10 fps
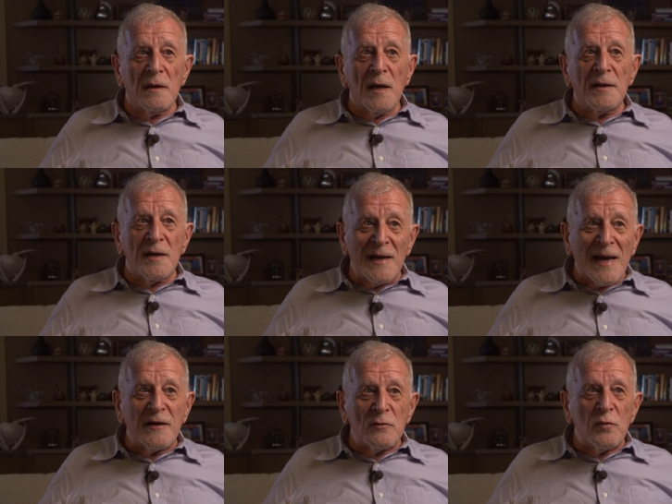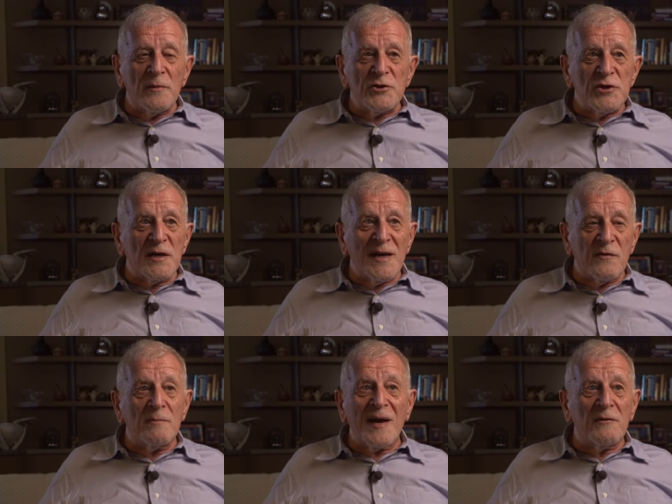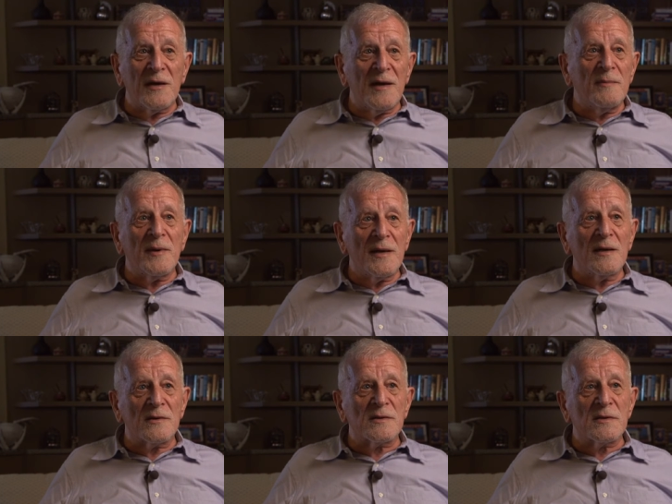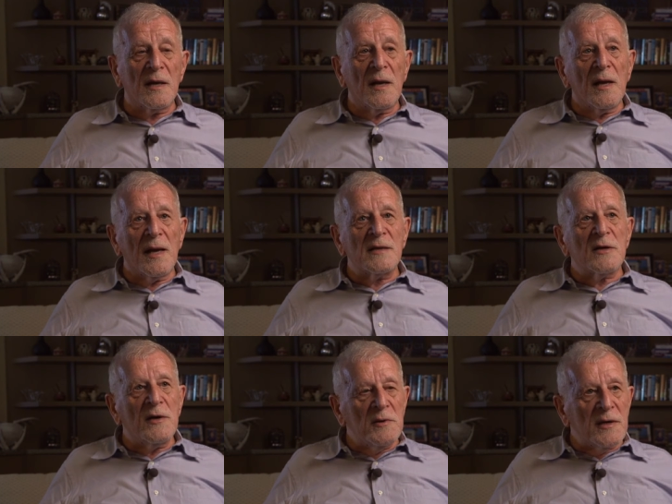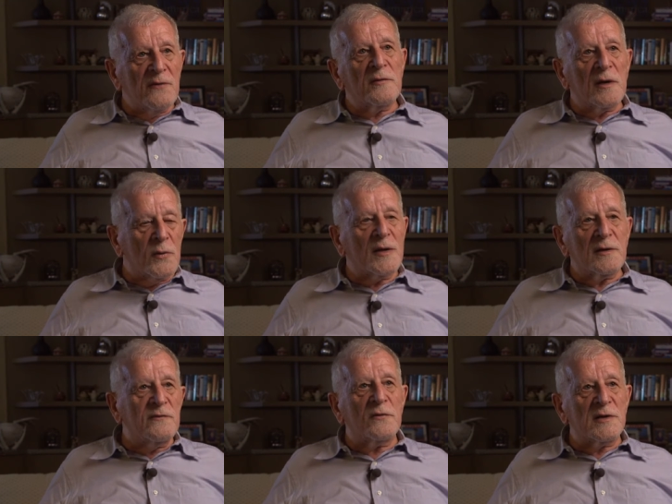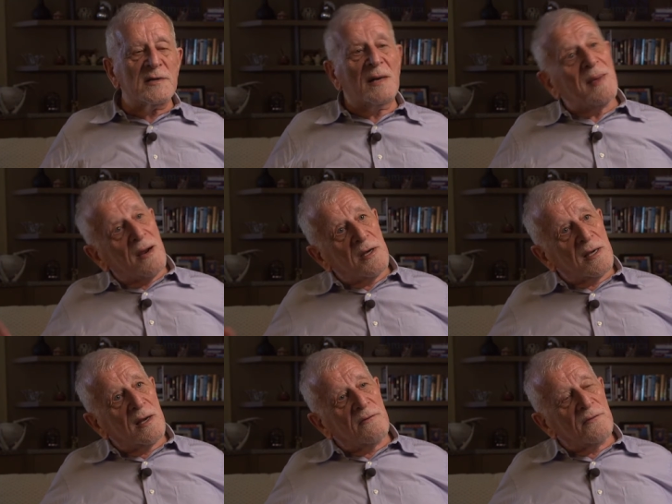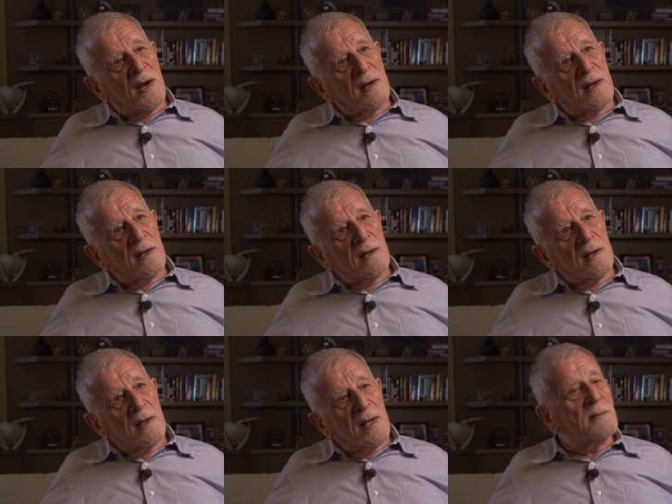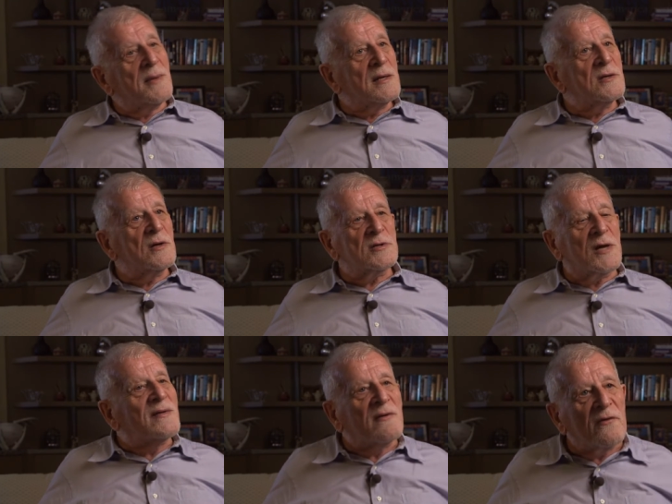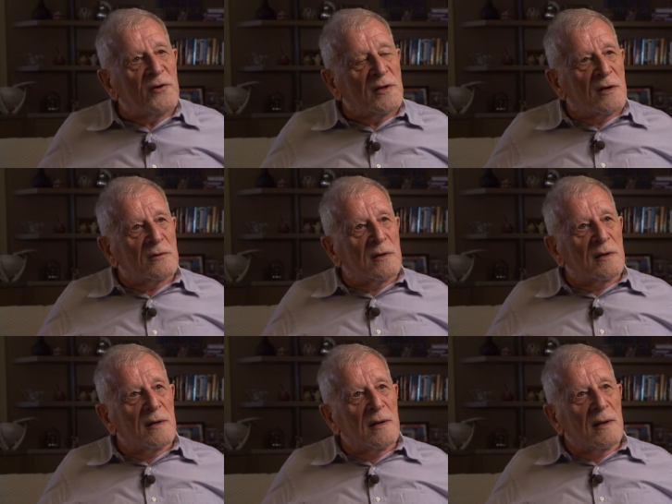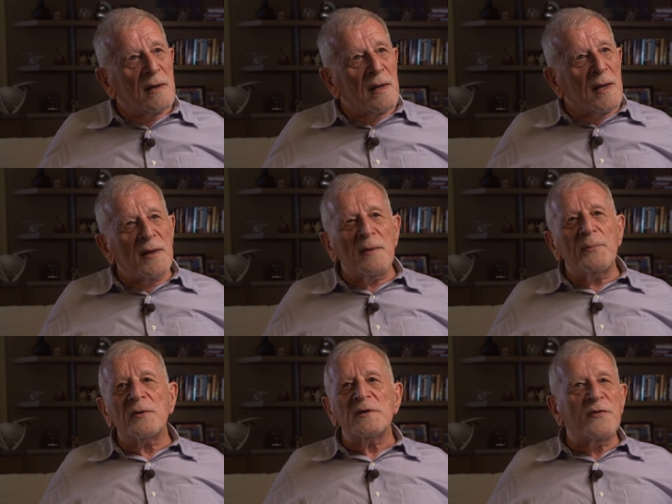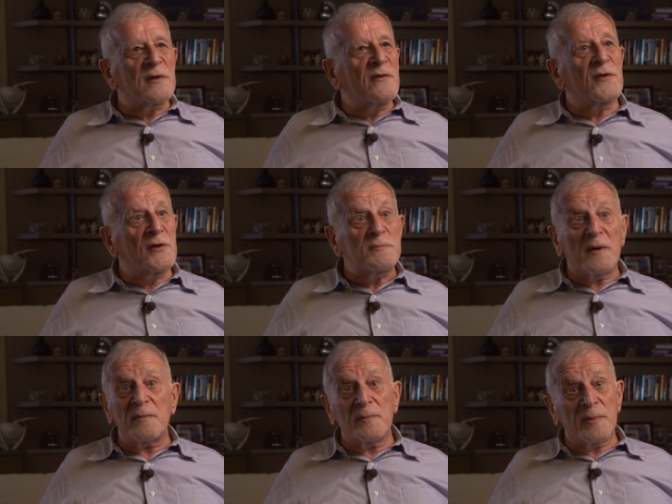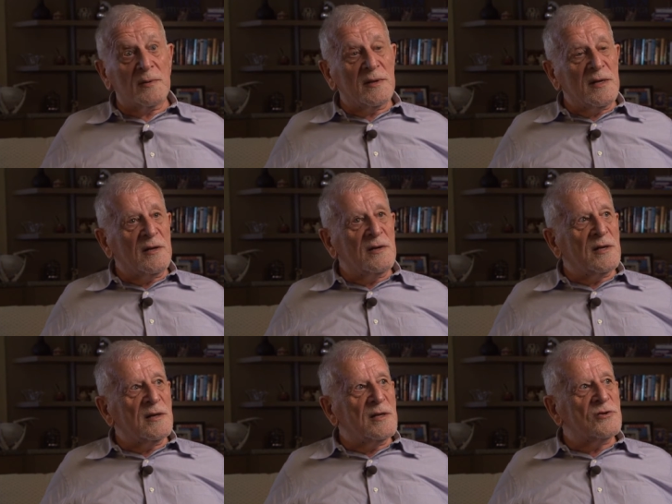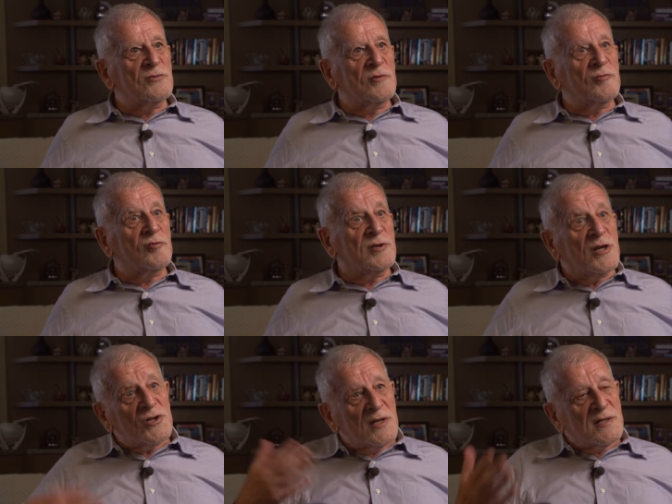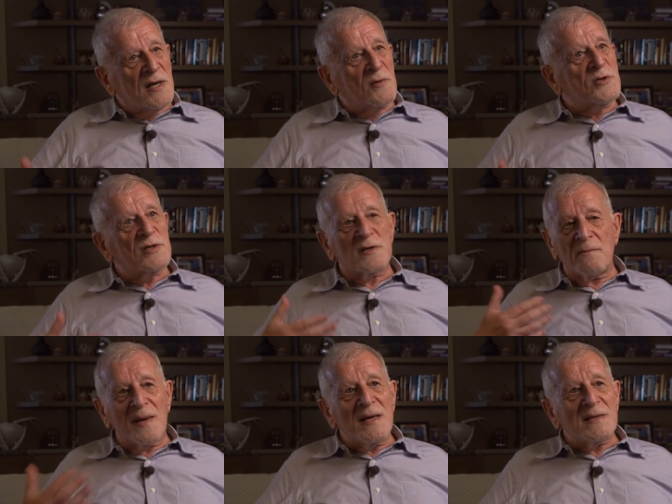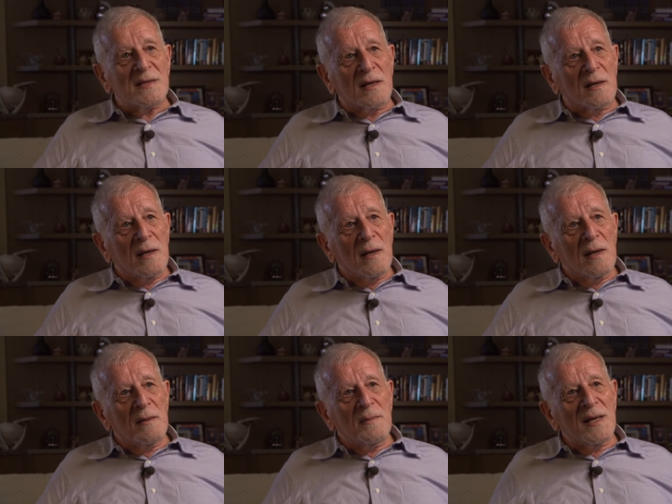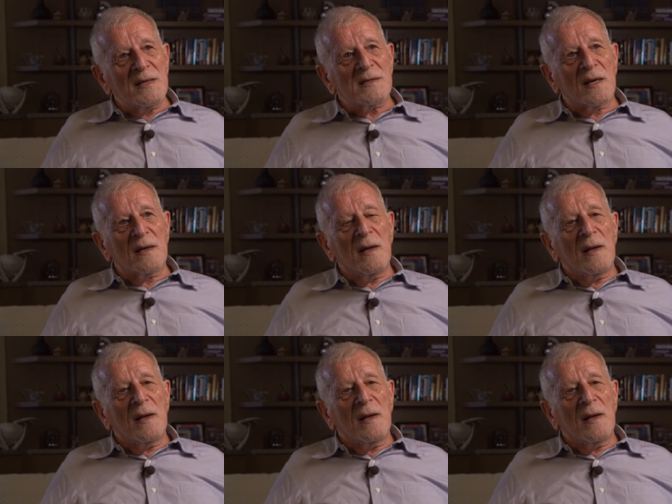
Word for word: an anchored woman. She can never marry anybody else. And so he would give her a quick divorce and marry again on Friday. And you know, so you had to have a footnote. And the book was full of footnotes, but but the the, the tr traditions in it were just amazing, amazing.